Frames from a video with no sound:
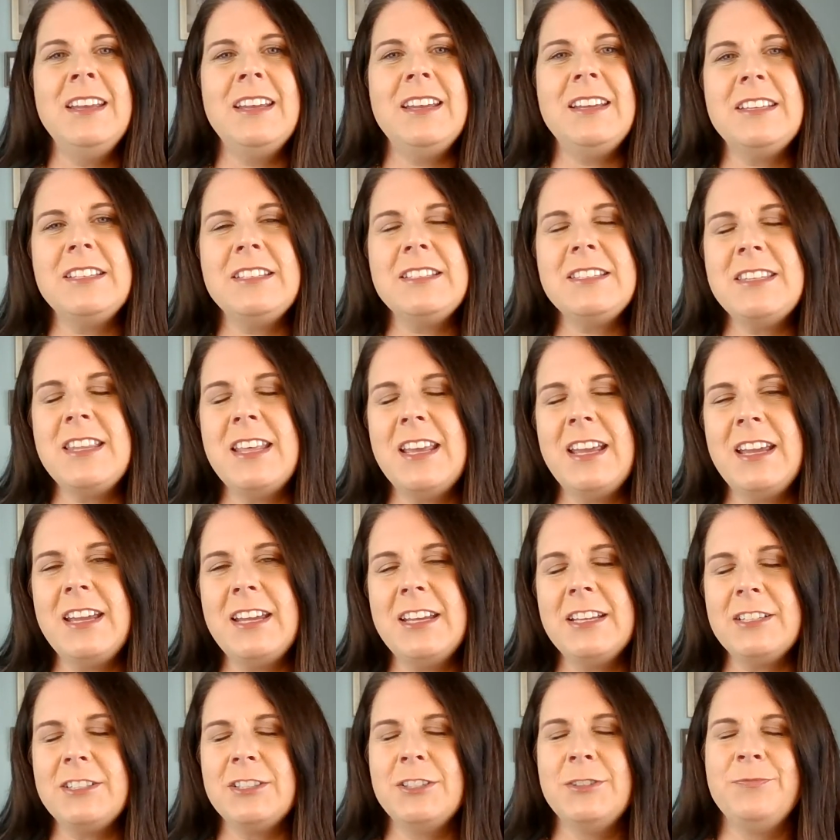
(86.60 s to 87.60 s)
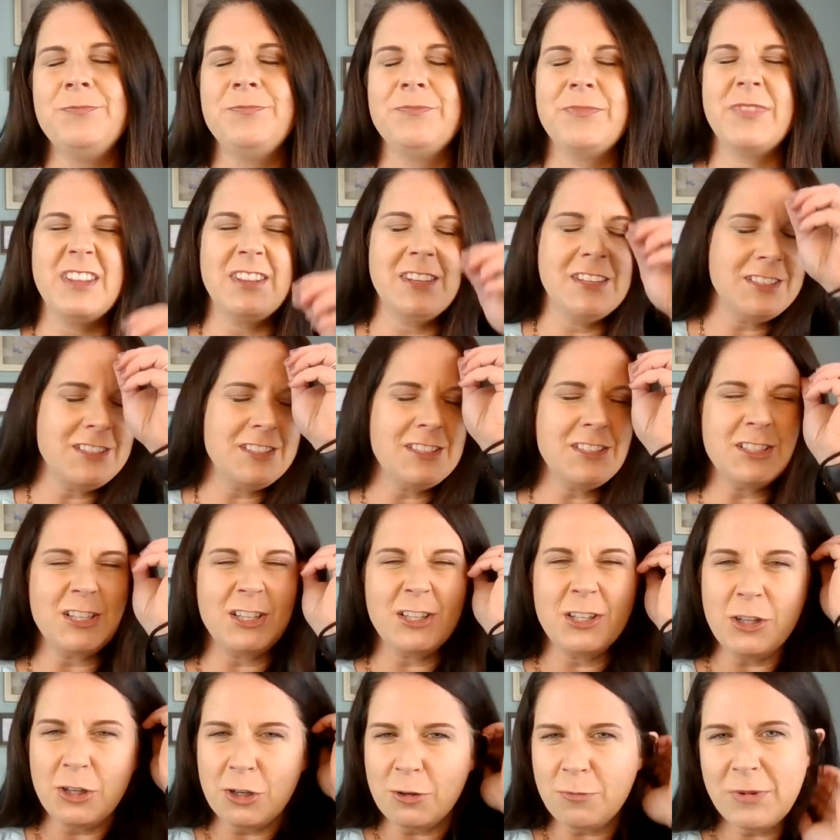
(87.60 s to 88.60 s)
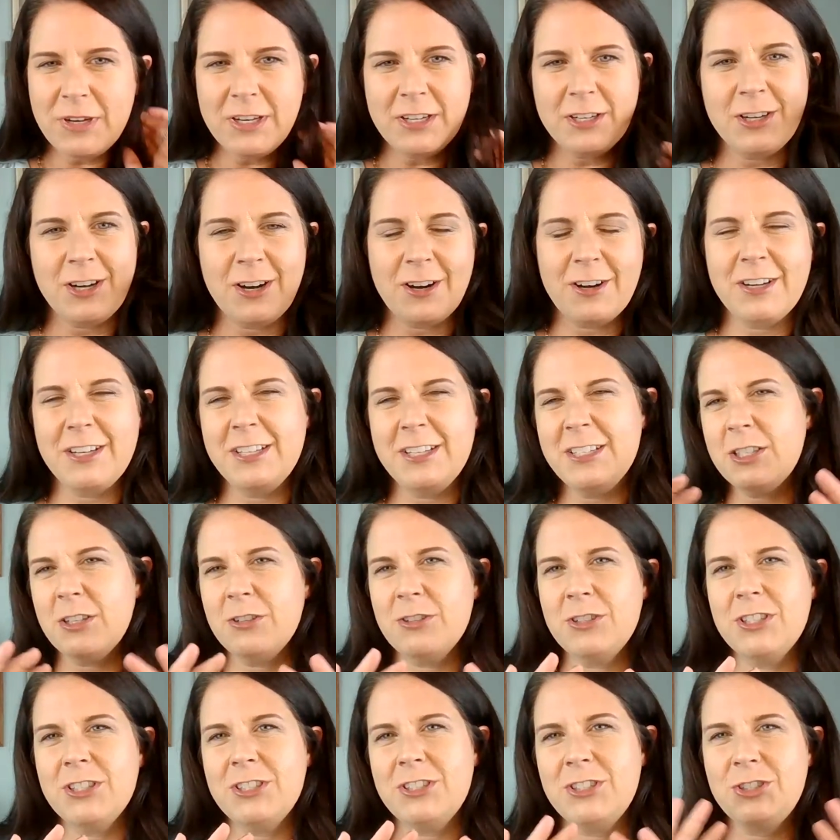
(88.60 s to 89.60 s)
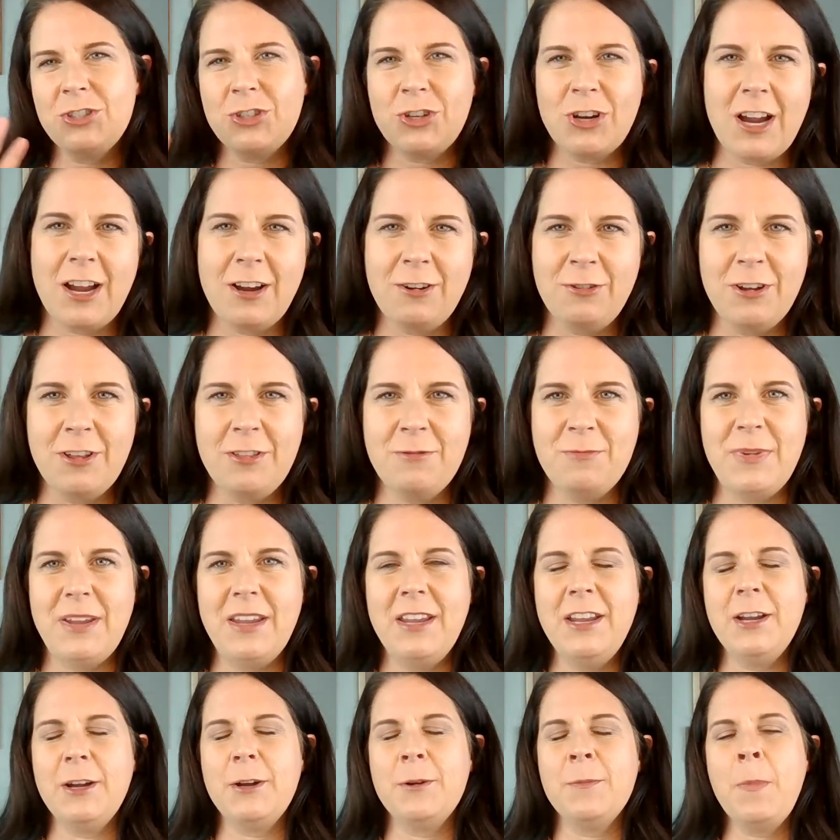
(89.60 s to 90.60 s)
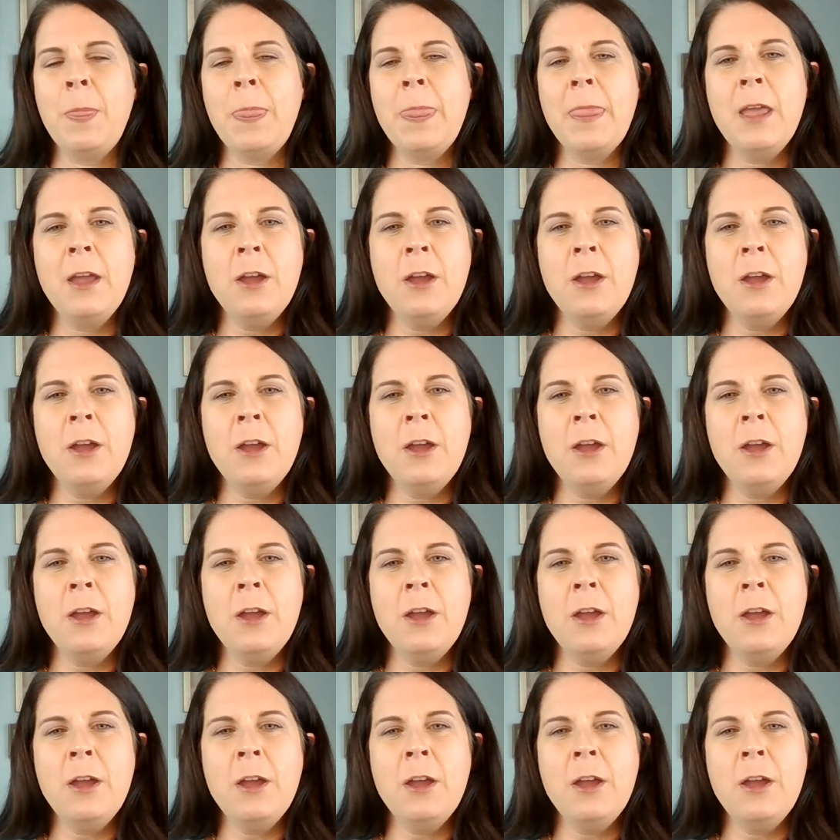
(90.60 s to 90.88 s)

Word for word: is that, and this is a little bit nerdy, so just track with me here.